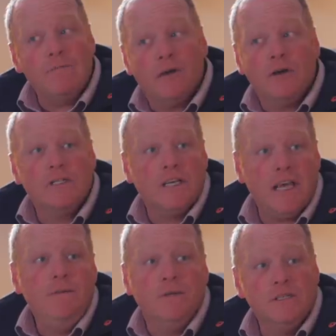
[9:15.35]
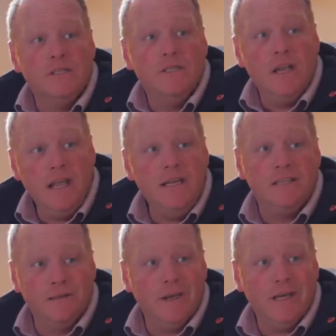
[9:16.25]
and because keepers
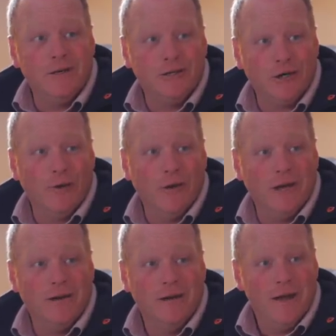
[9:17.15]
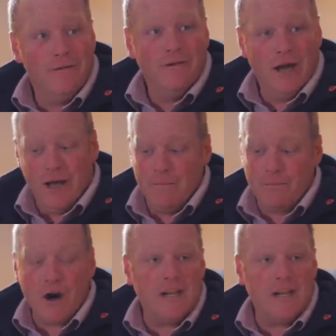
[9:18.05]
need to be controlling uh,